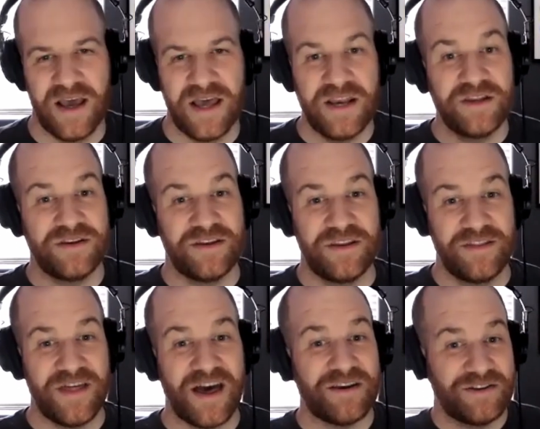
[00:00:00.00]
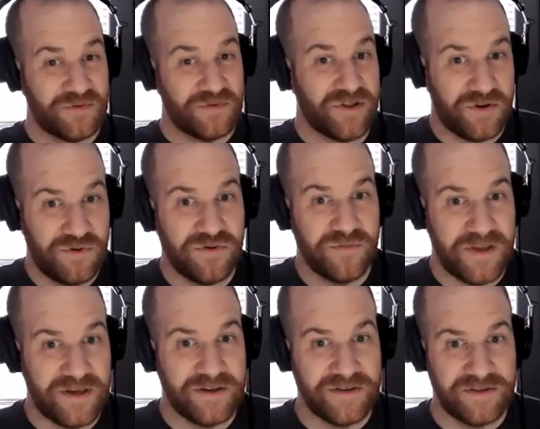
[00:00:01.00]
And that is really cool
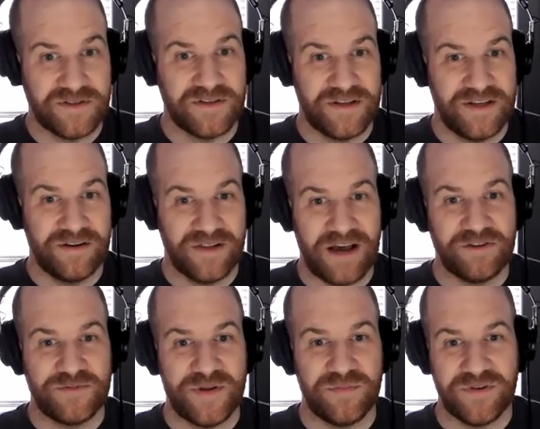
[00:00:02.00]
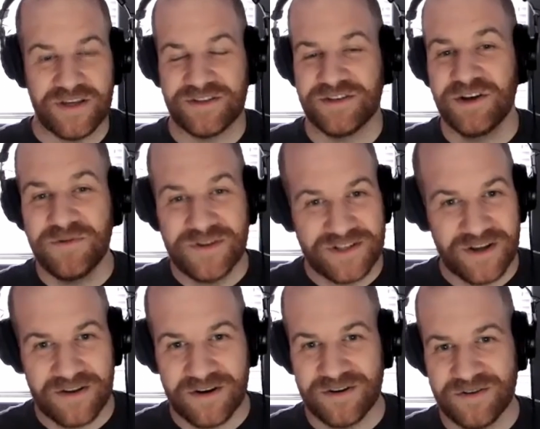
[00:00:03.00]
because it allows people to get to know each
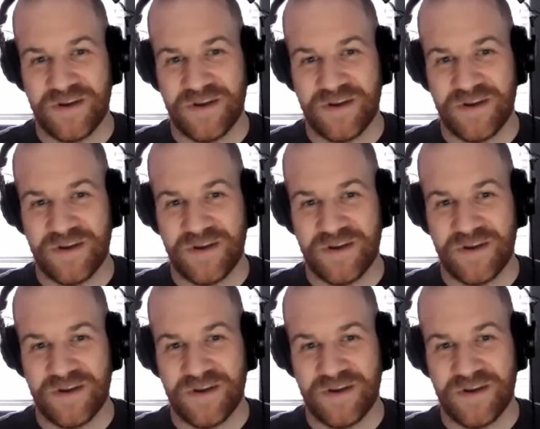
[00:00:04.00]
other.